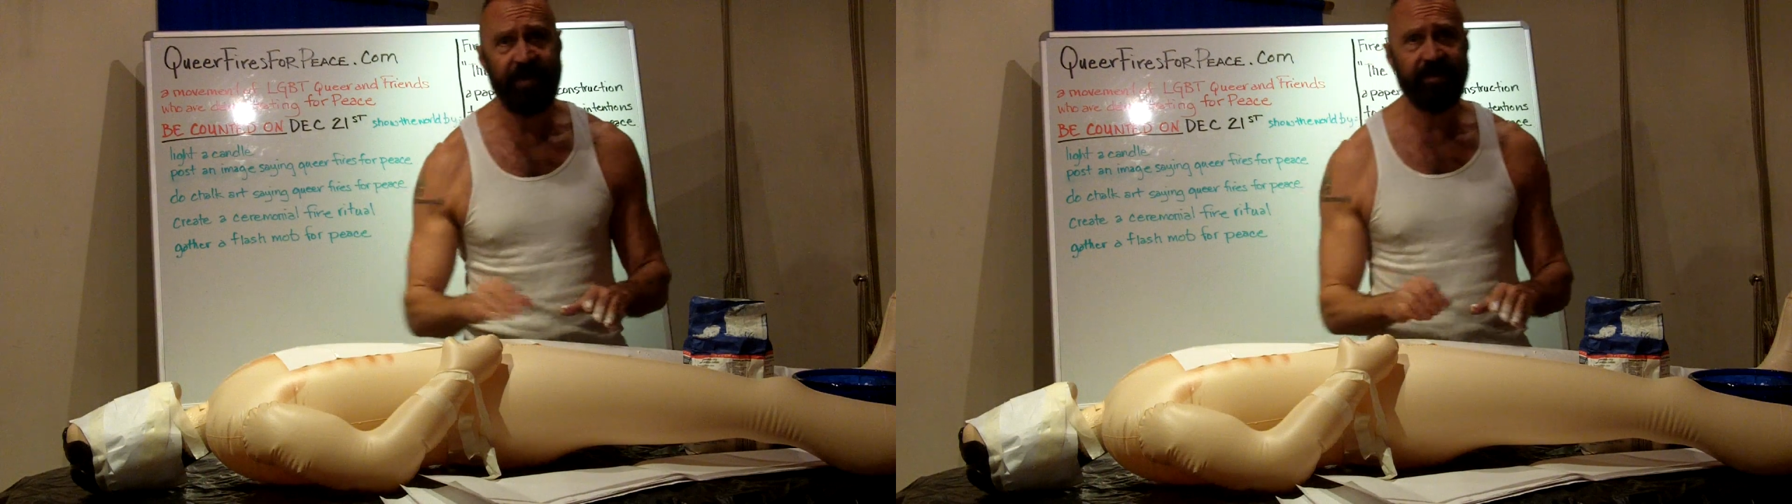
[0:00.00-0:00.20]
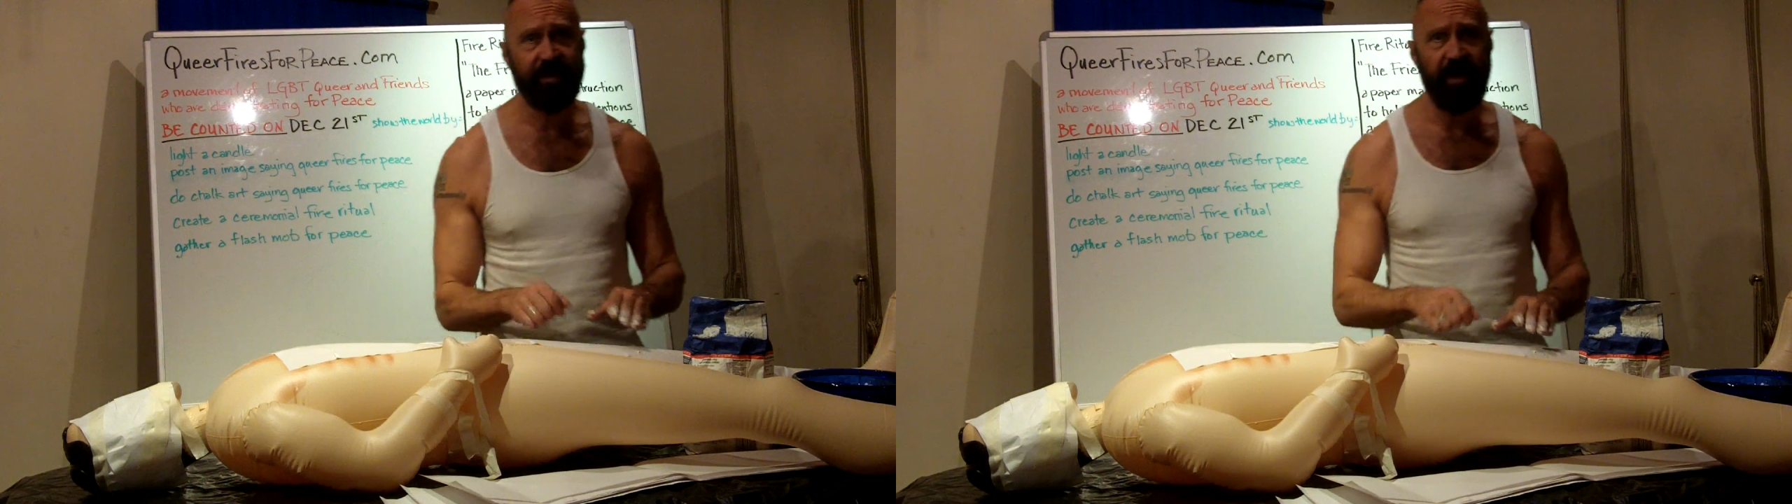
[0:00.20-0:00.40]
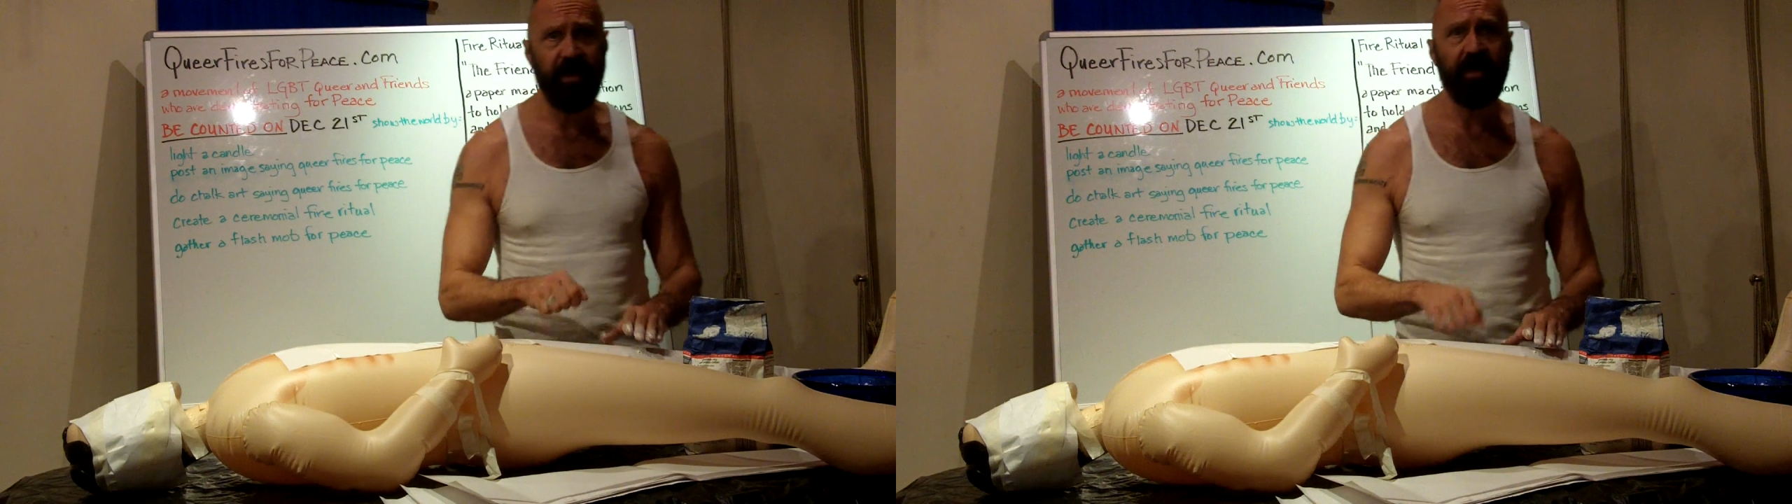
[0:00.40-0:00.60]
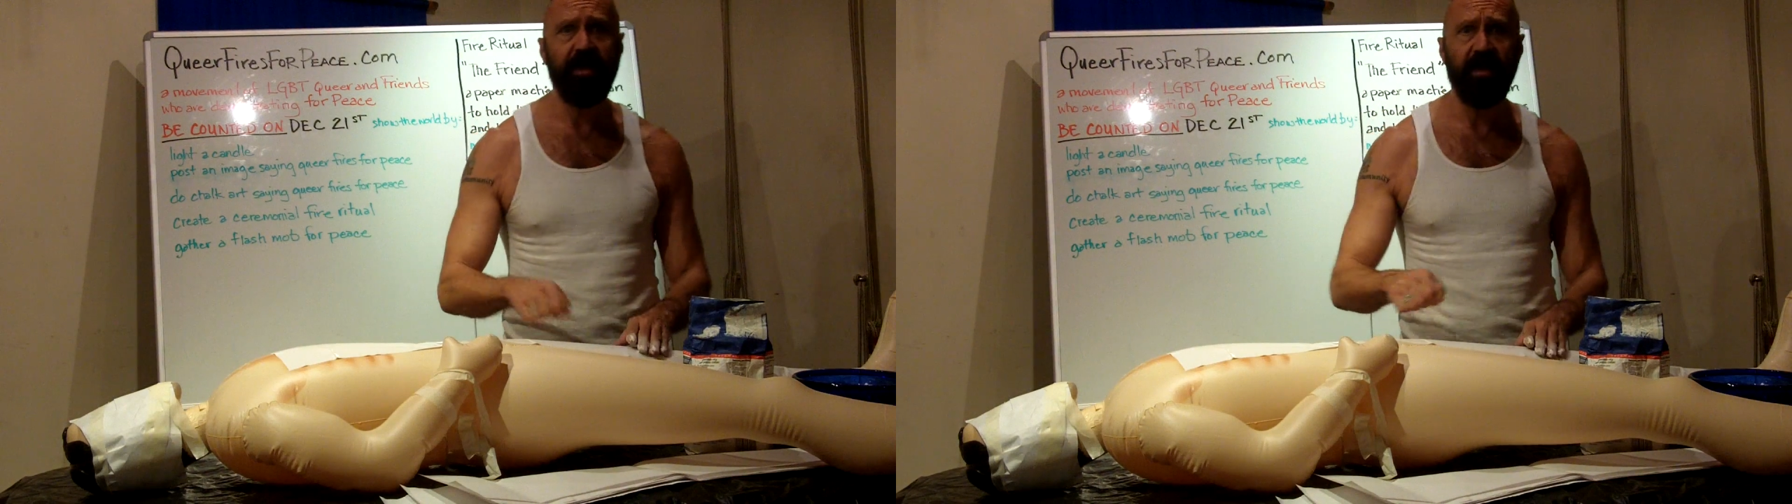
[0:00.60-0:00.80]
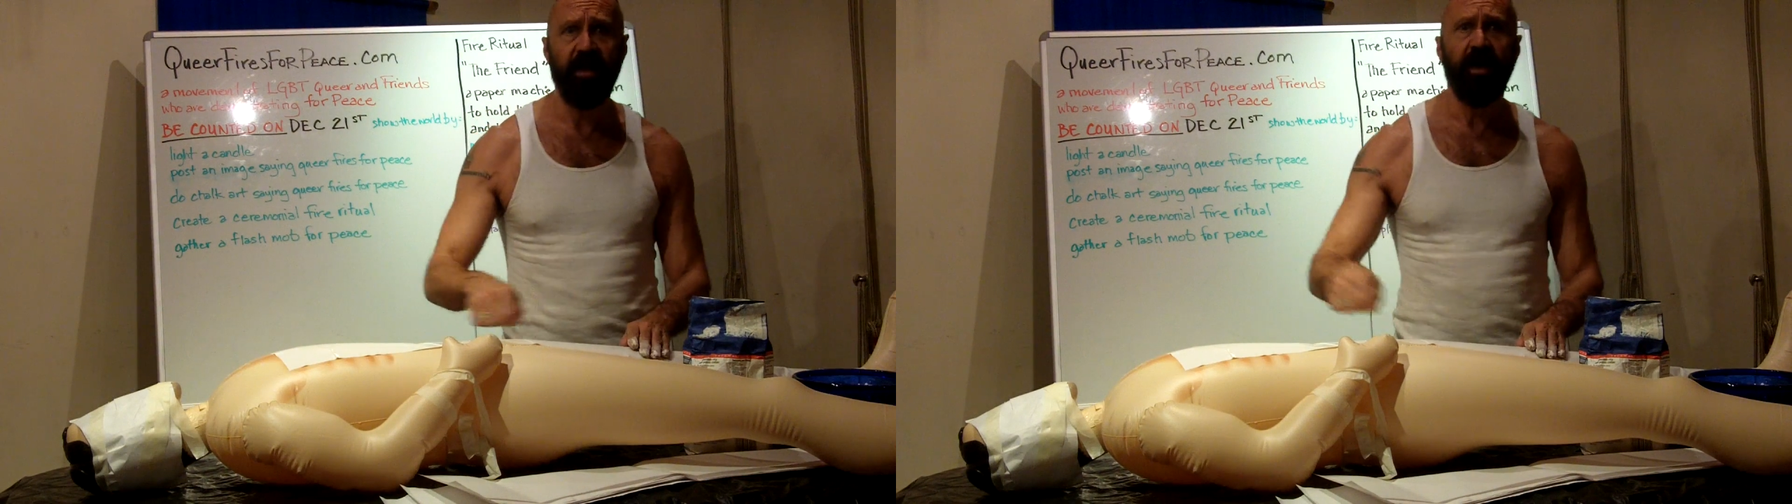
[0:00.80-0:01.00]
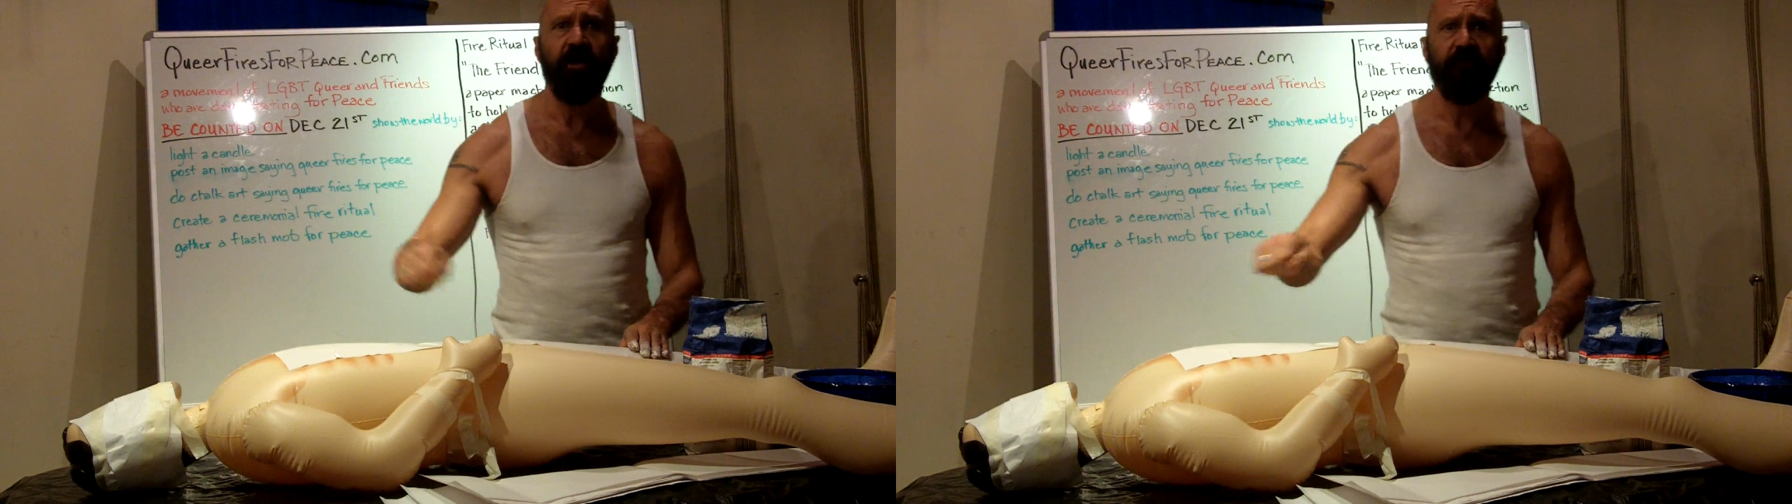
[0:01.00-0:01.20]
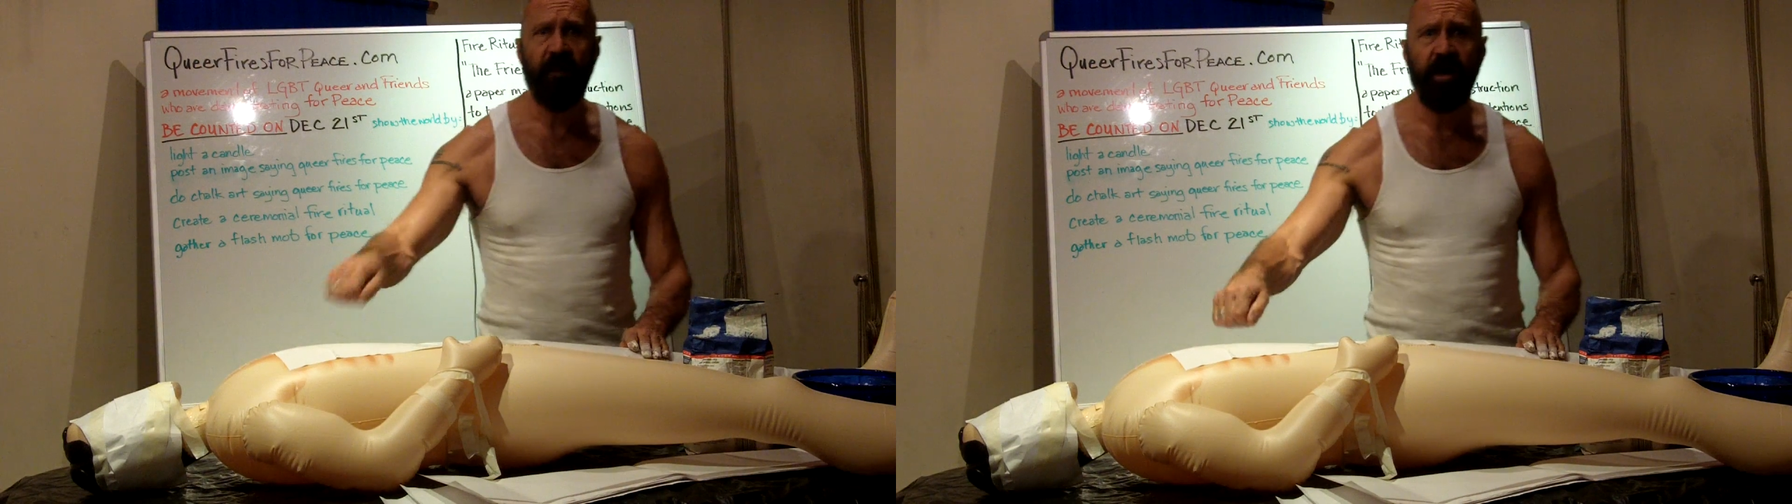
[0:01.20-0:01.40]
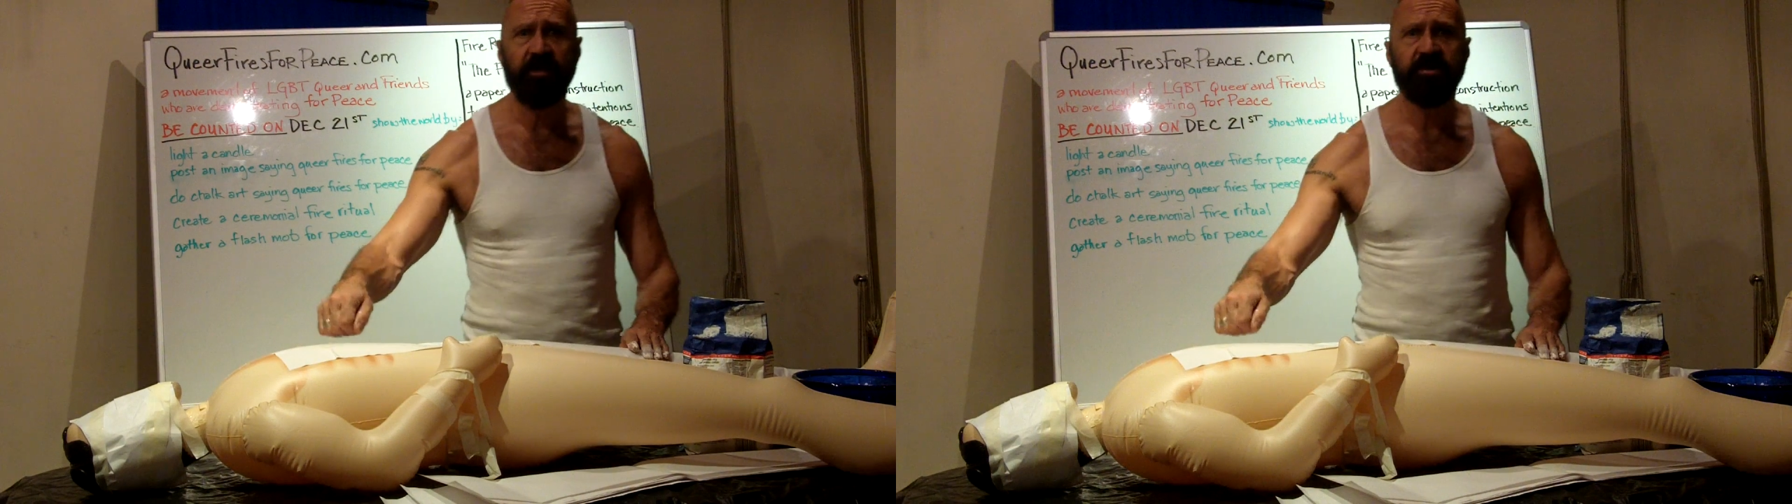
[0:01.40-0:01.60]
is that he
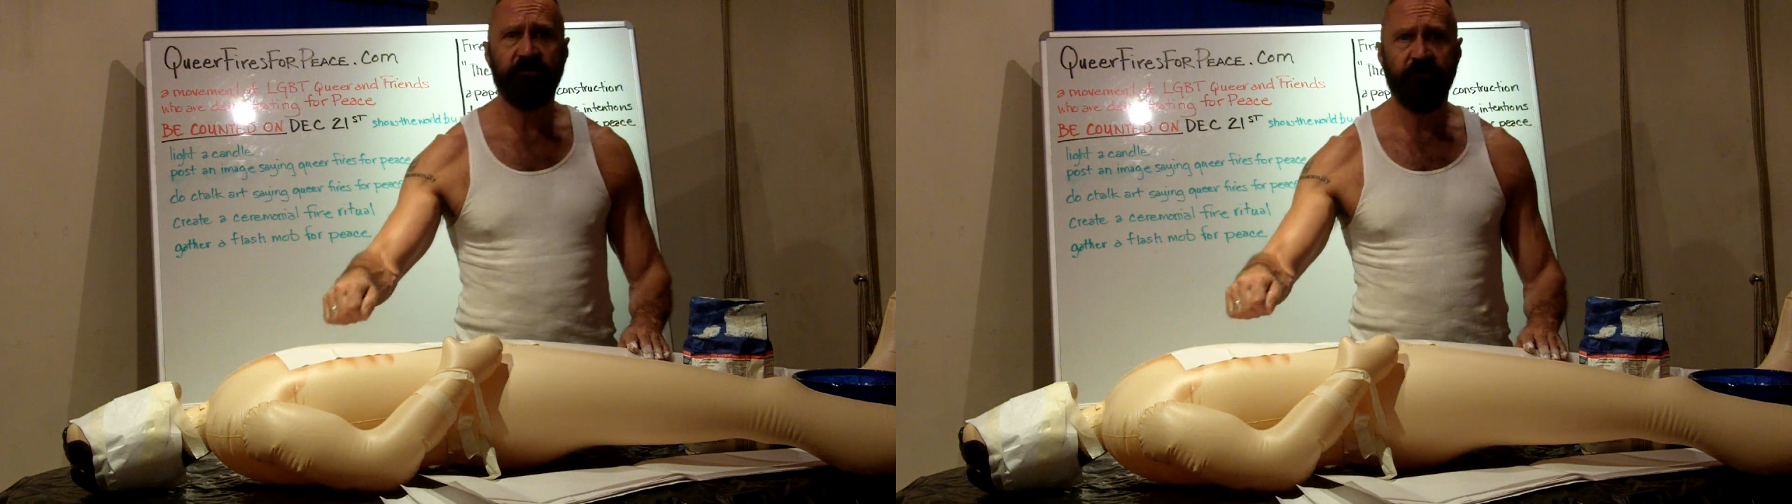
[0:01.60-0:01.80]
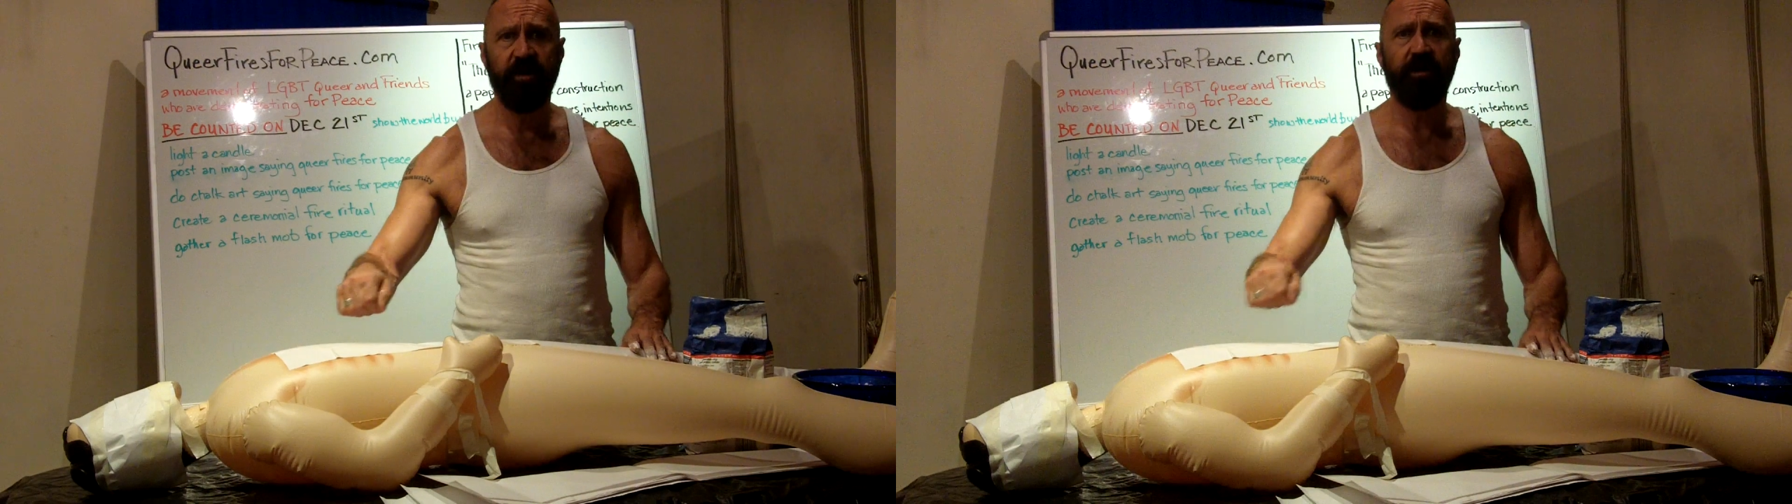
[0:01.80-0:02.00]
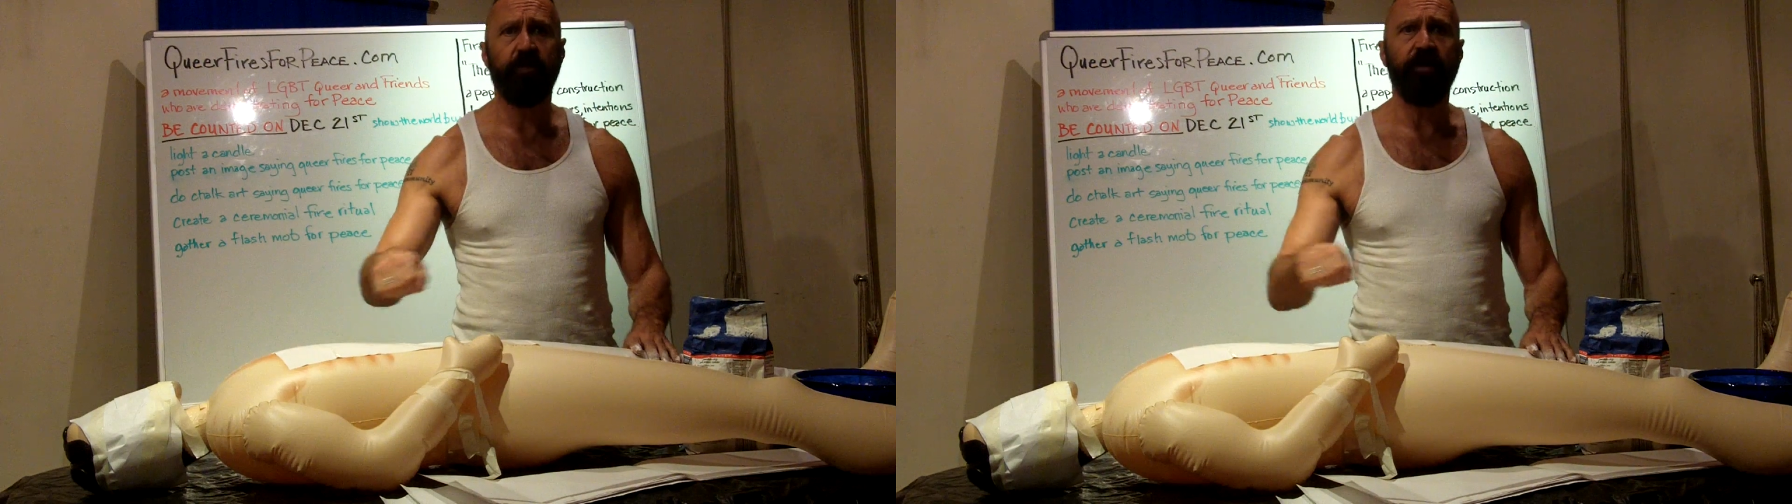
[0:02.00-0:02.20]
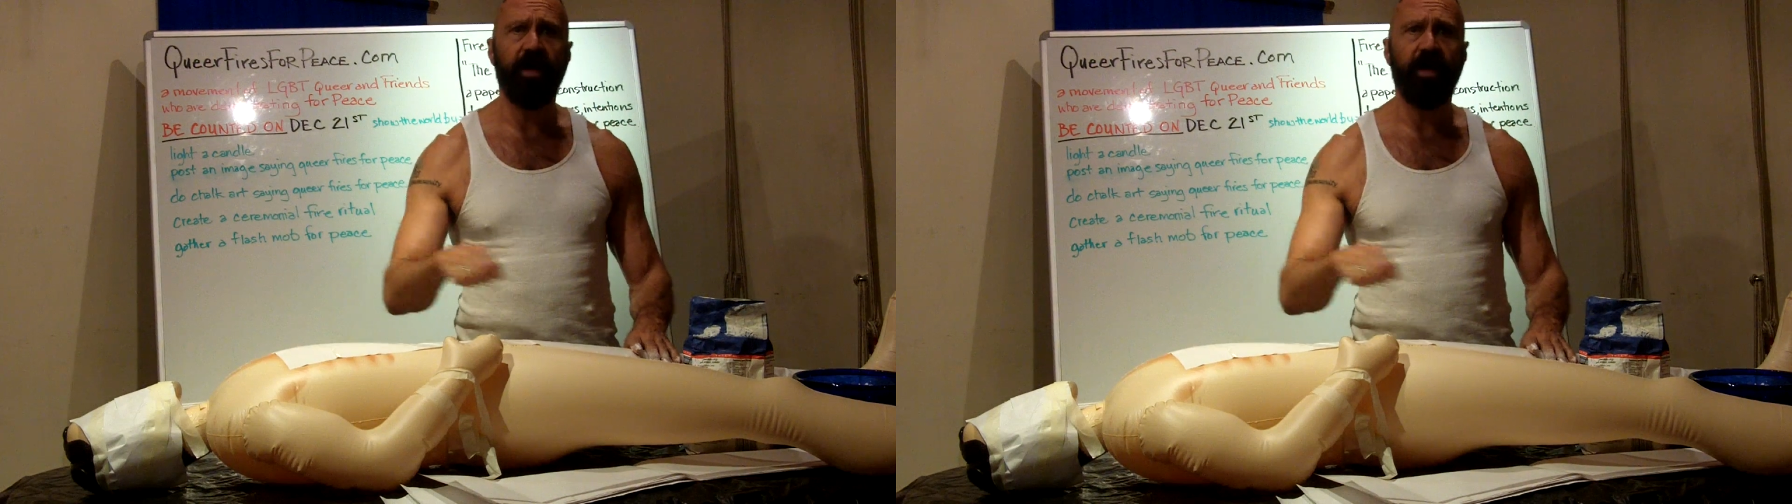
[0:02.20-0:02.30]
finds freedom,